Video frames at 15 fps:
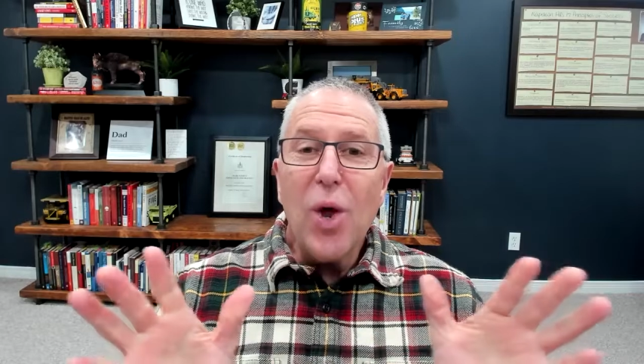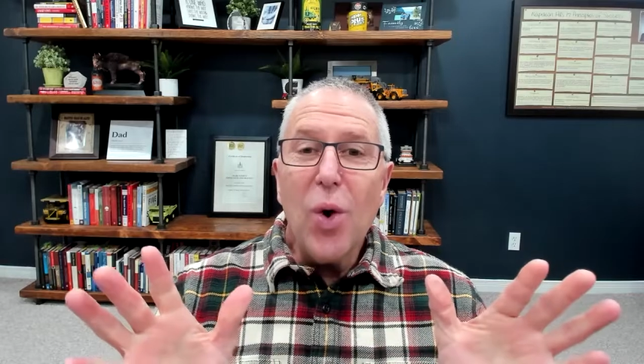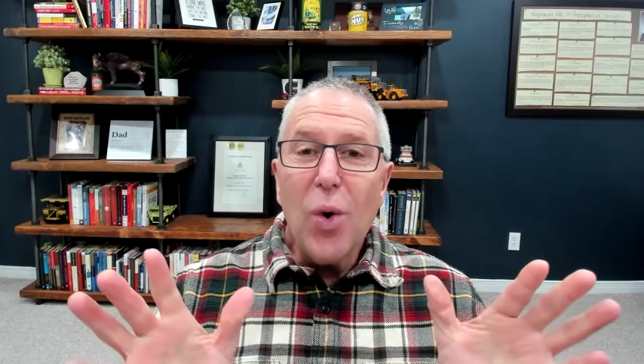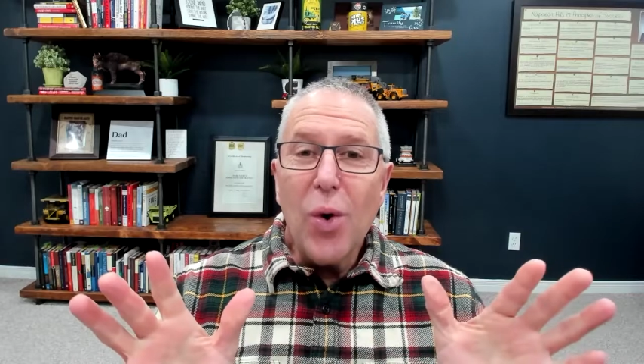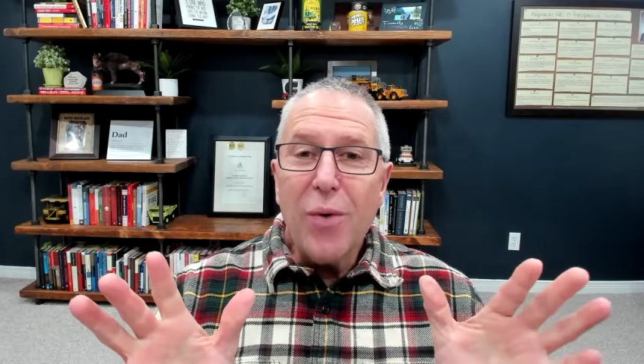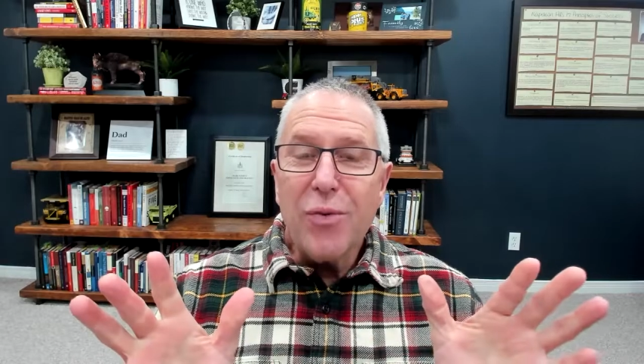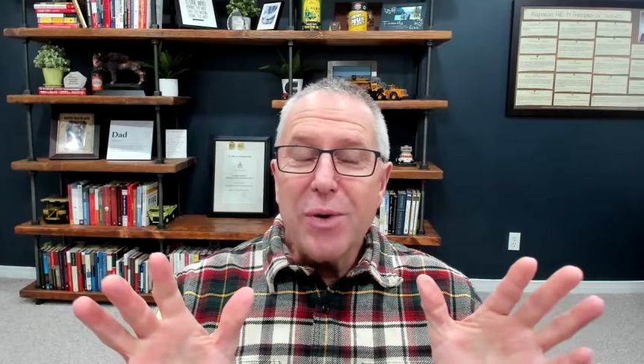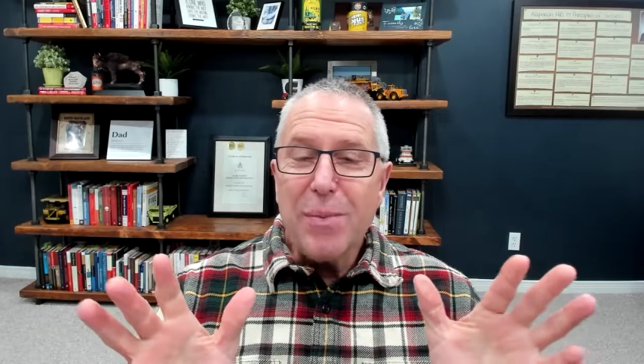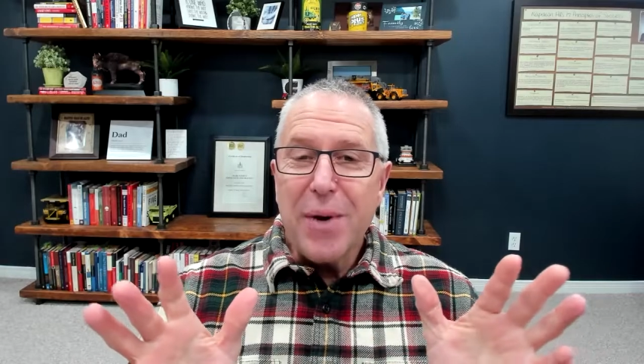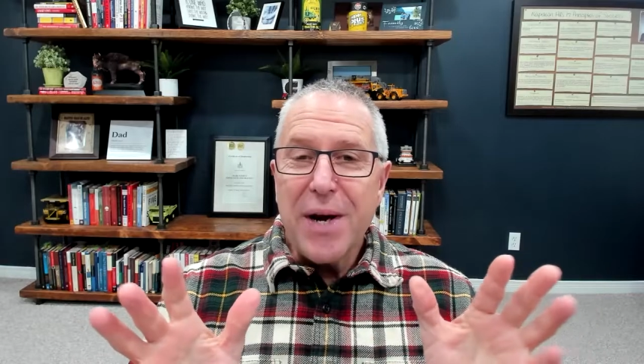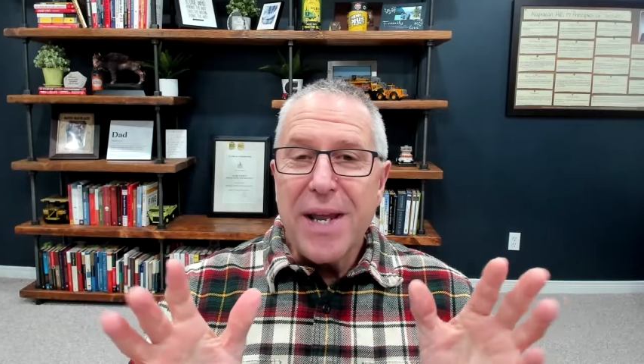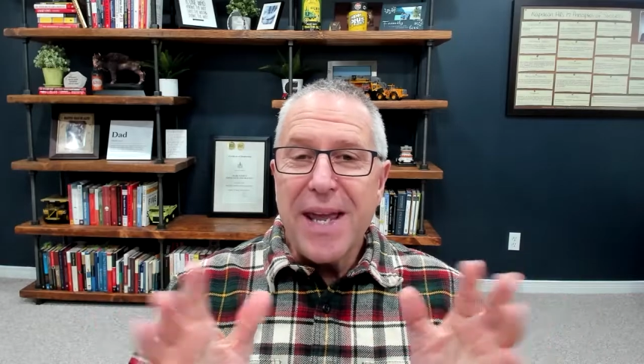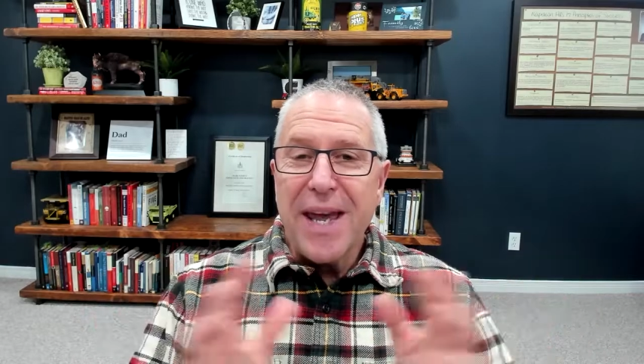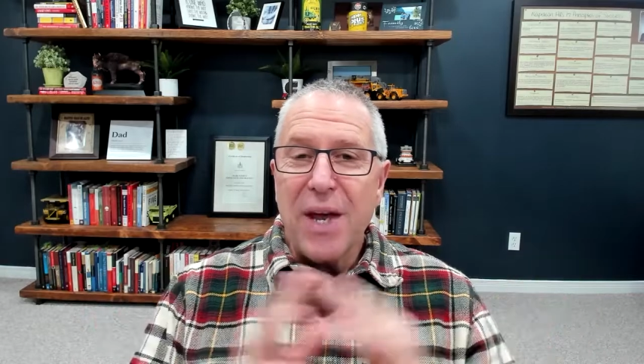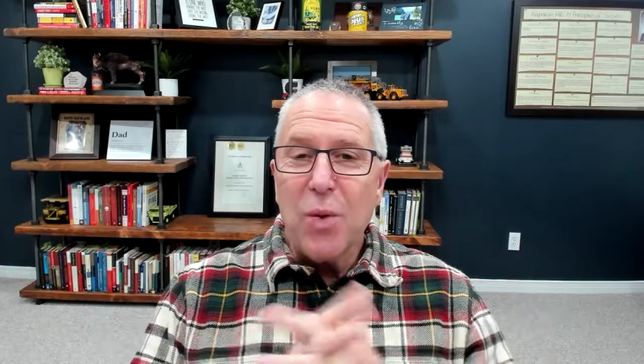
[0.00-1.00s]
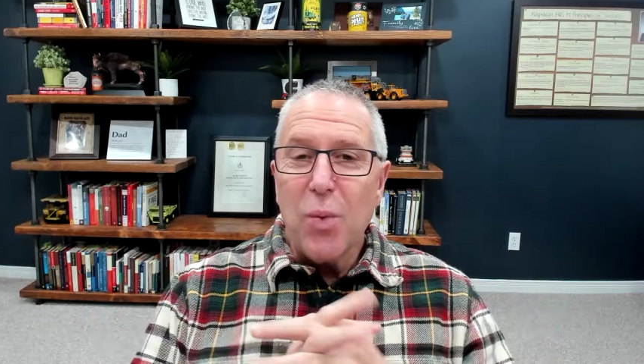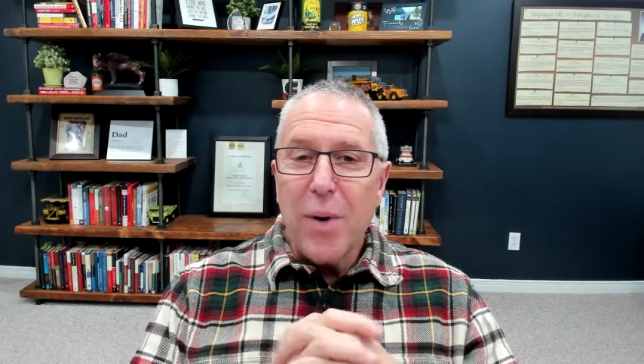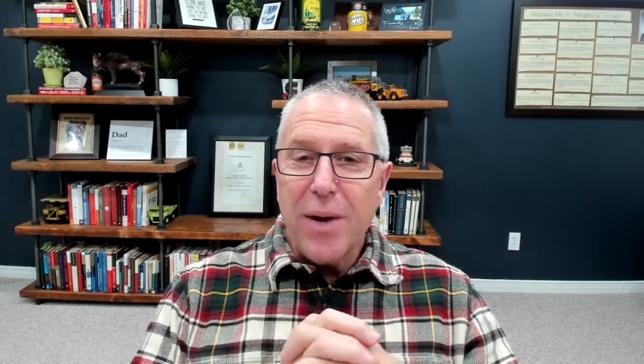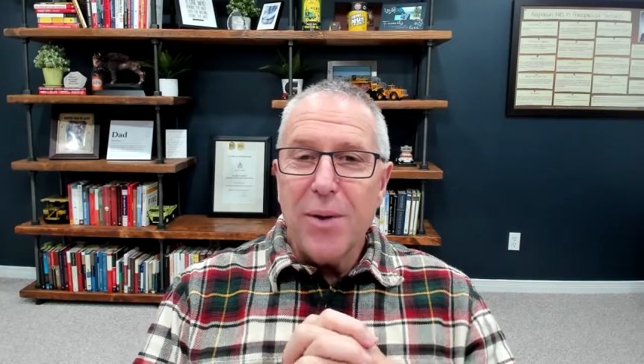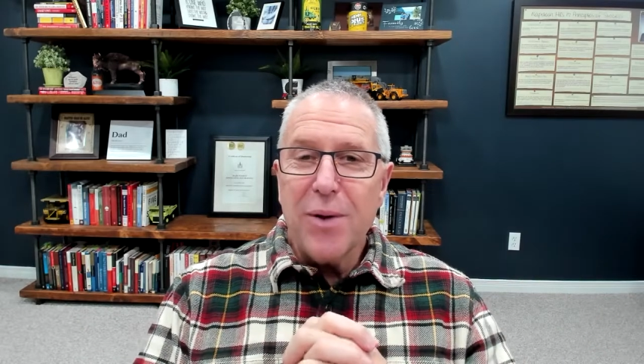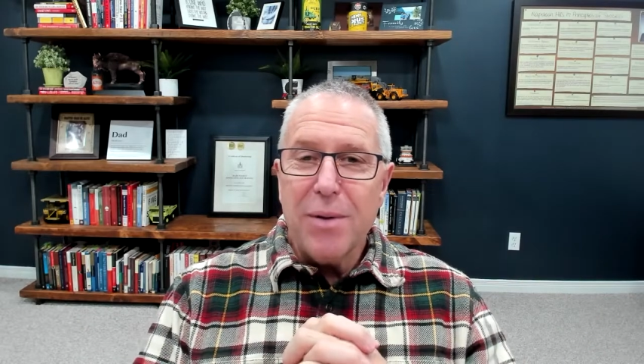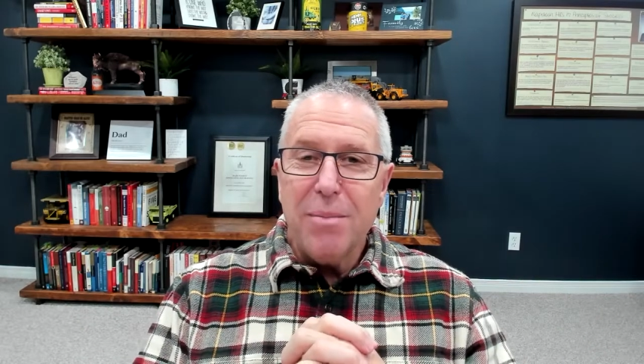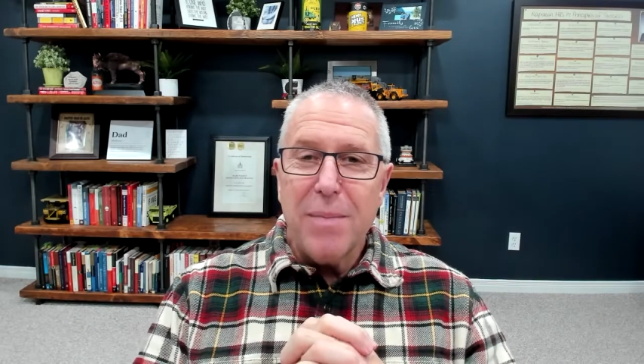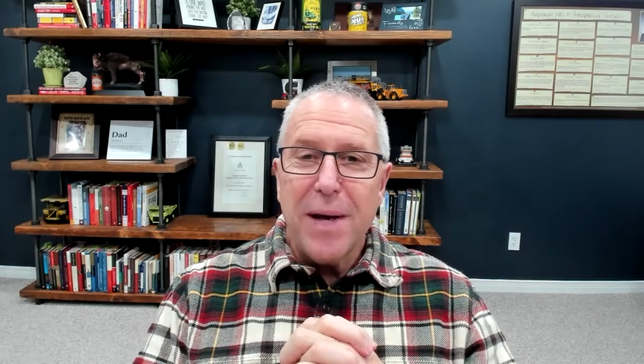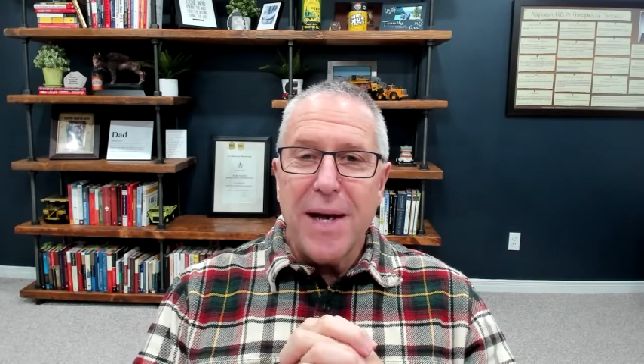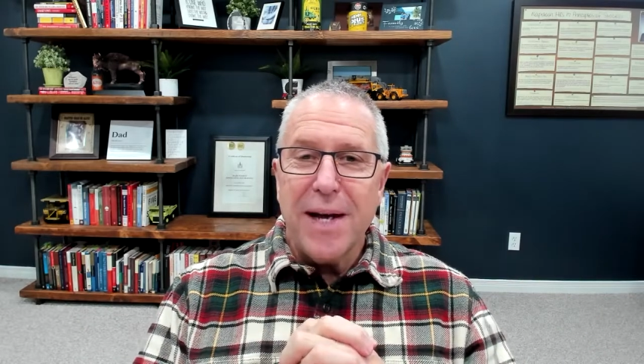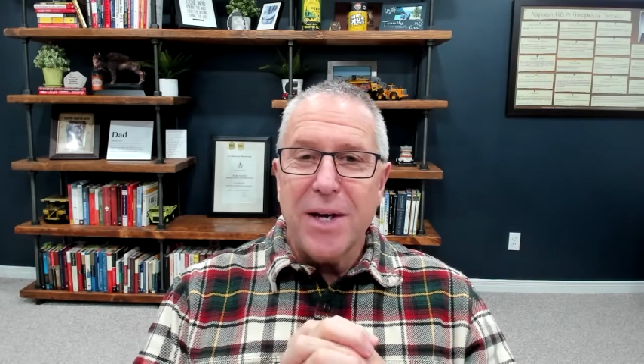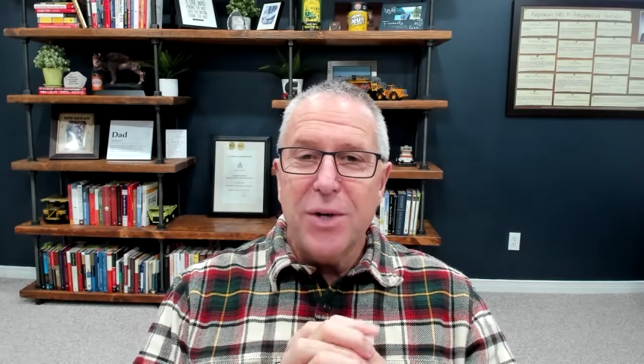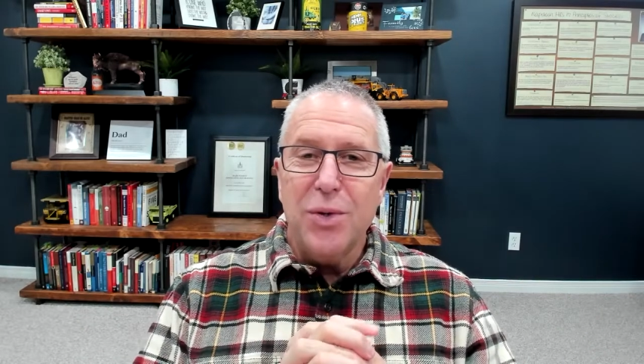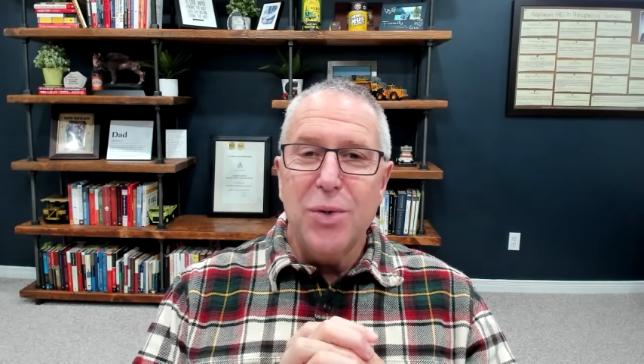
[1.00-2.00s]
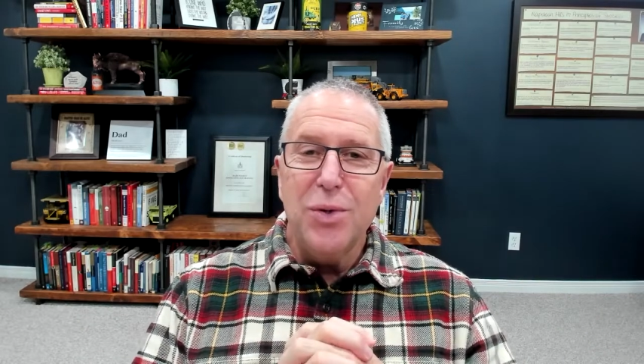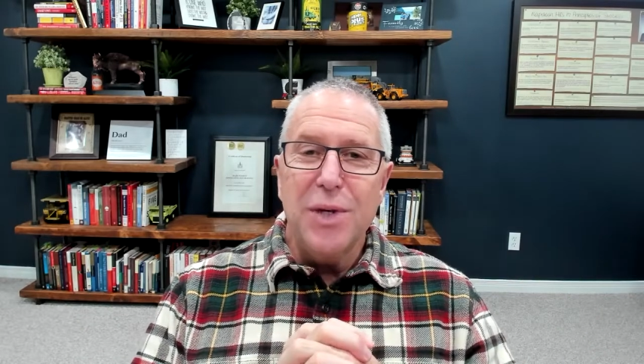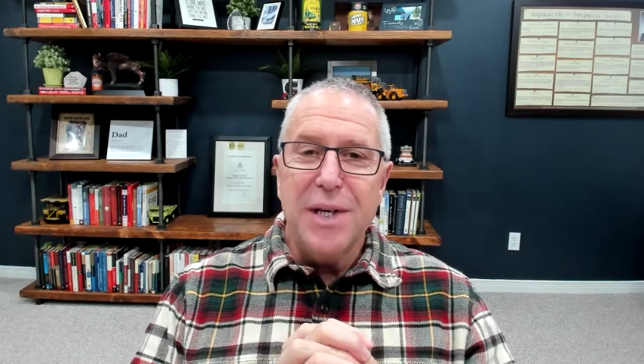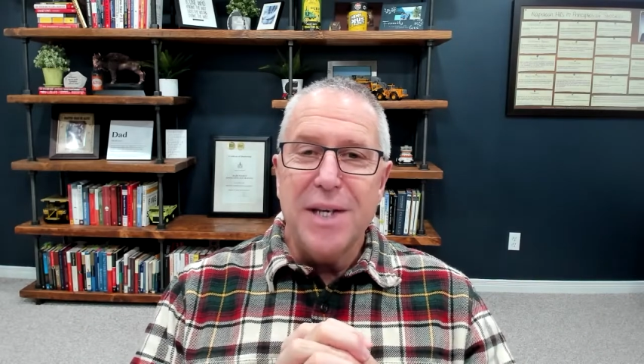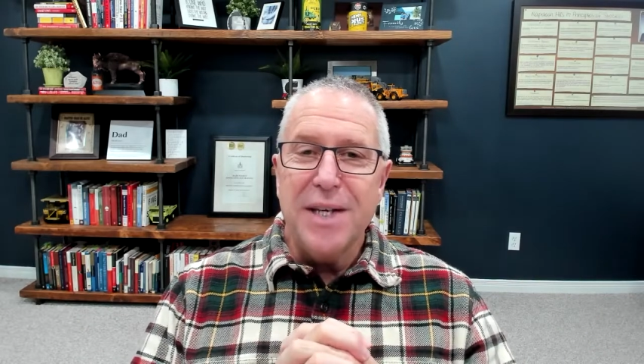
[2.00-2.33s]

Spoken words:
everybody, and welcome back to the